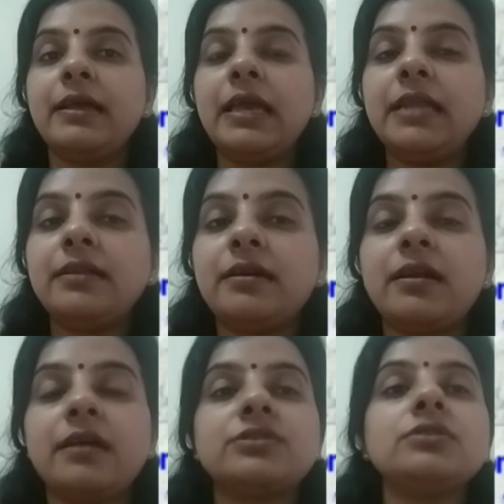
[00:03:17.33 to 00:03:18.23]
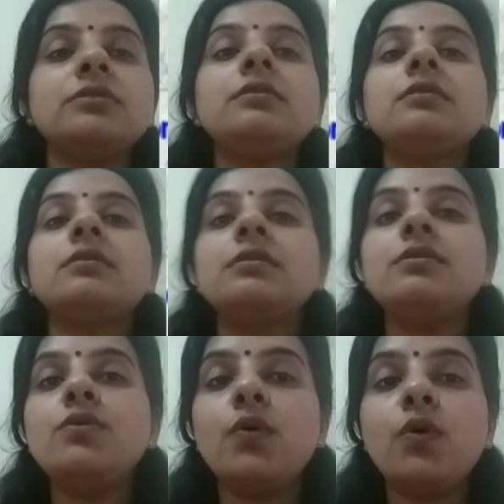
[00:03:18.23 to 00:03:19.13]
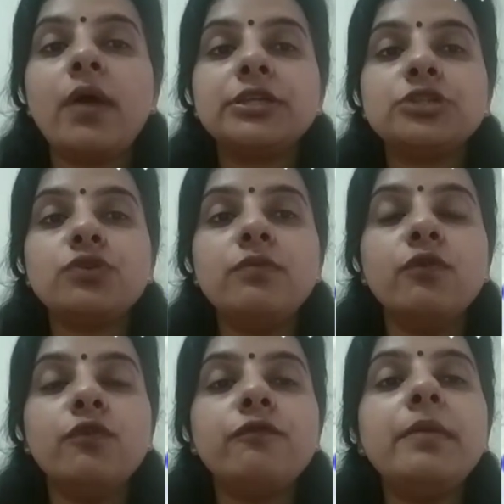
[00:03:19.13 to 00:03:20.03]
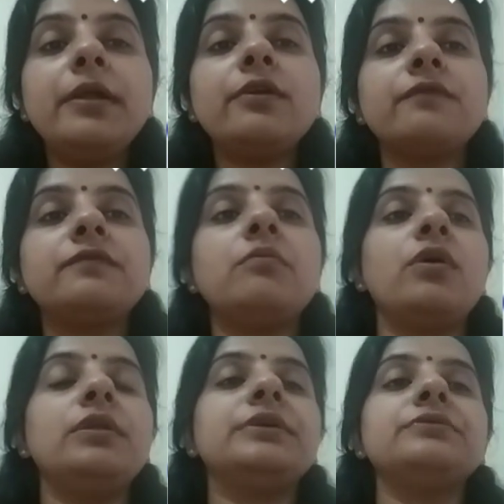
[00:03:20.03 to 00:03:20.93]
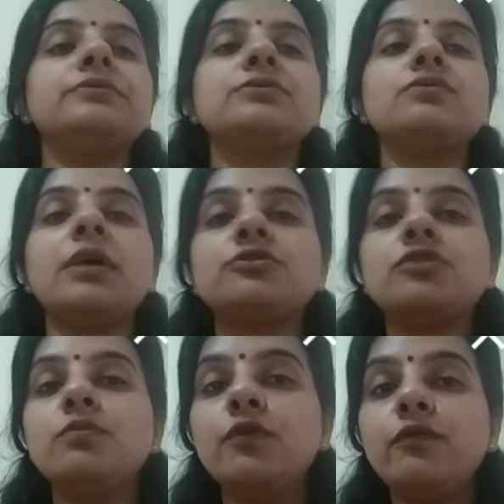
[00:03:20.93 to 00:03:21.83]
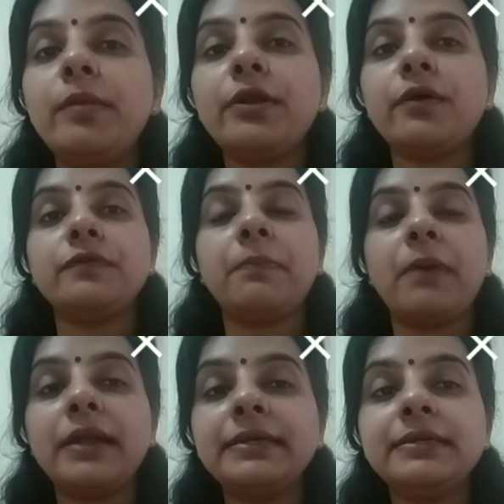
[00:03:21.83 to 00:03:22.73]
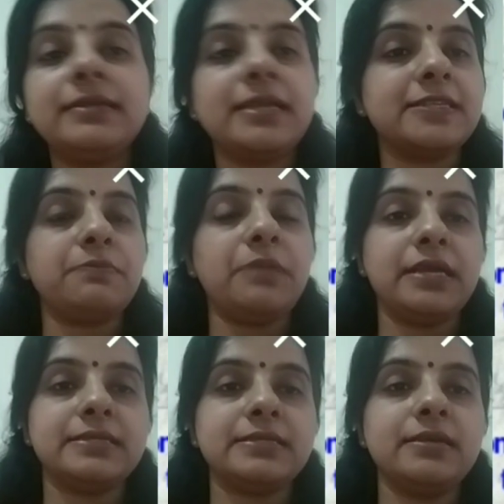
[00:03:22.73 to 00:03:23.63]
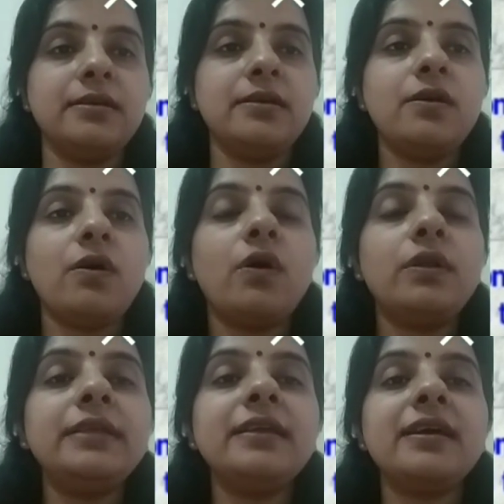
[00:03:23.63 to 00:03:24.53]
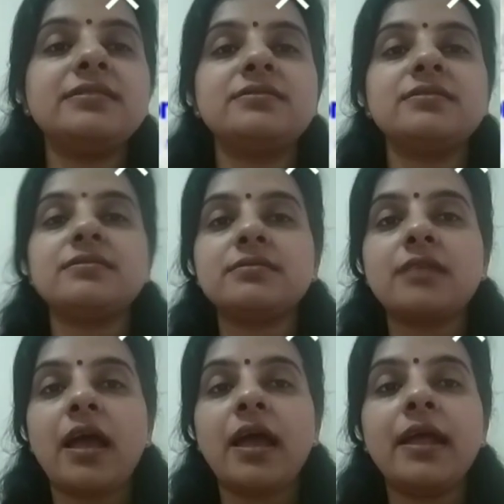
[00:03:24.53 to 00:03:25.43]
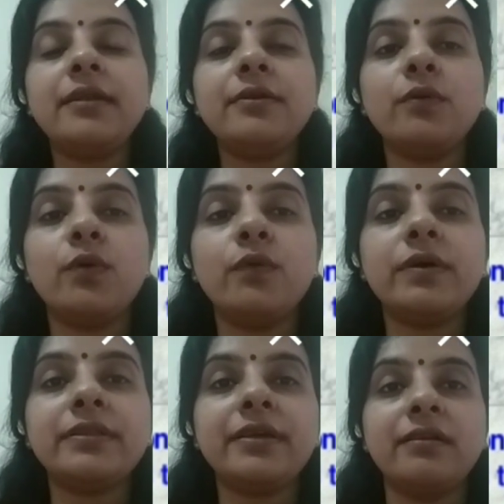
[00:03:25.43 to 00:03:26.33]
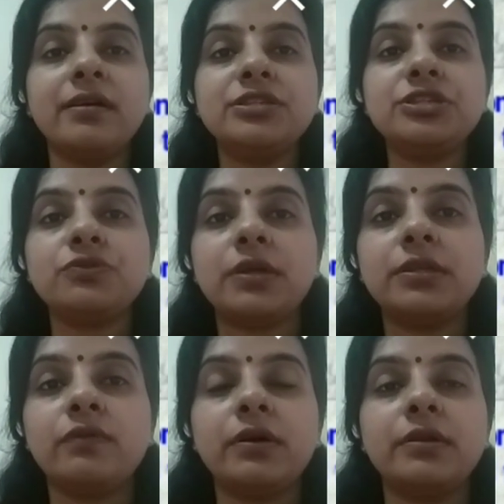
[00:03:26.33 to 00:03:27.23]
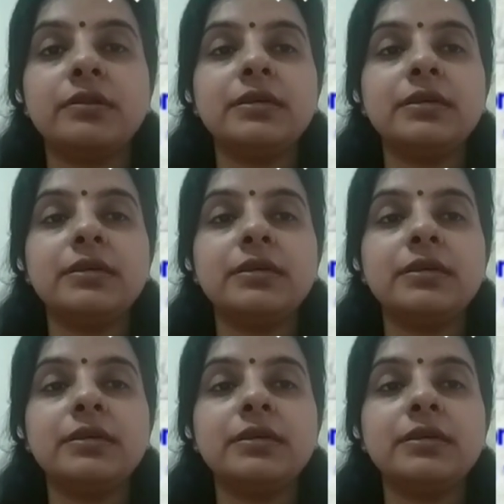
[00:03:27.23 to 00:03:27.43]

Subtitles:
In conduction, no actual movement of the molecules, no actual movement of the particle takes place. Only they are just hand over their energy to other one.